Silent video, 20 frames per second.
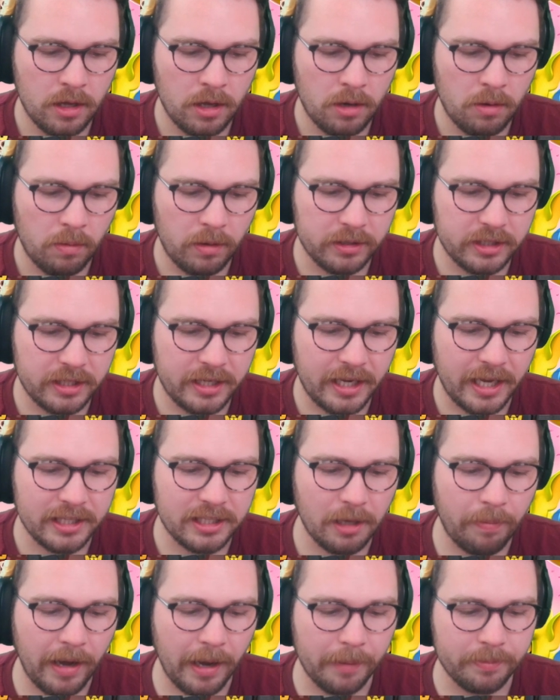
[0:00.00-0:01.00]
Once the
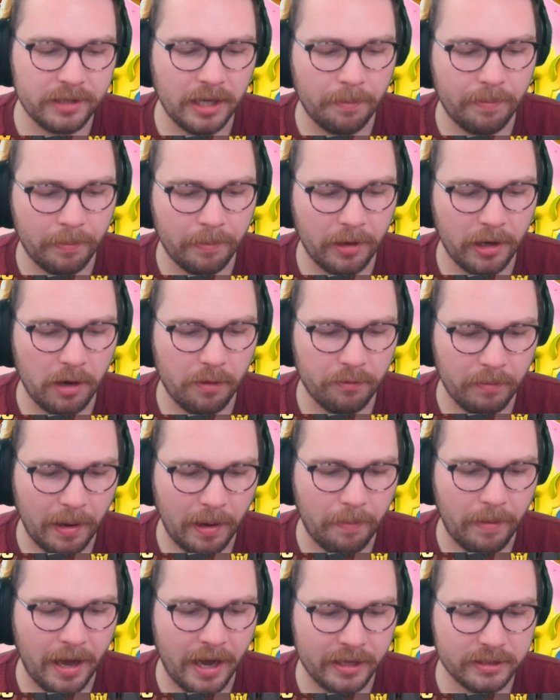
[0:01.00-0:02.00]
Tesla pops up, I'm going to go for my
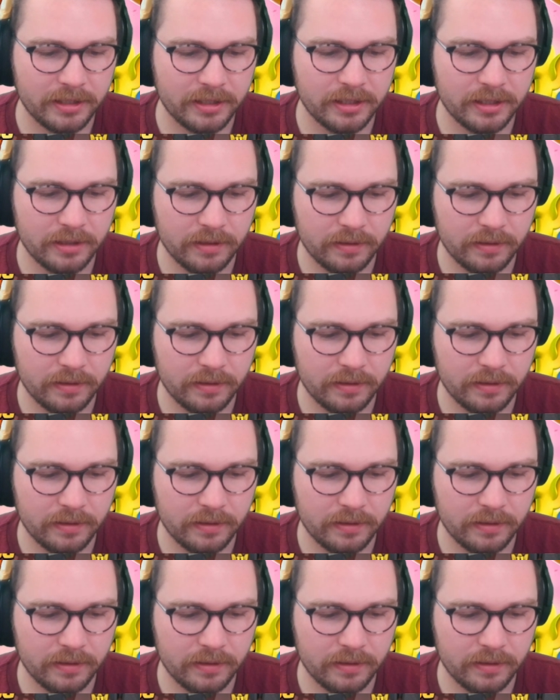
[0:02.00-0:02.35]
bats.